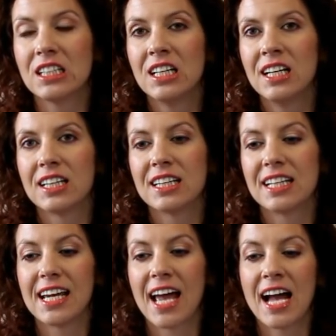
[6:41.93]

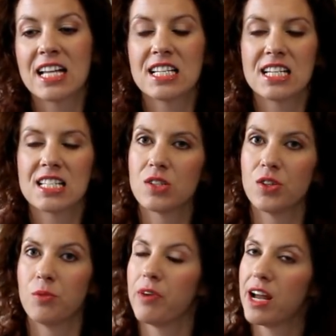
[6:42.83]
They added to
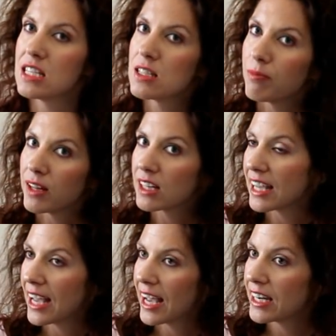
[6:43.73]
the breast milk,
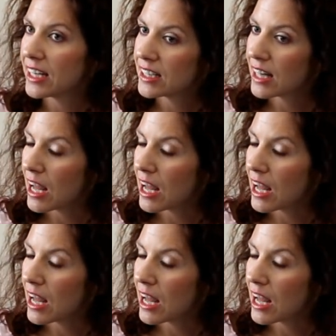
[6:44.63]
they added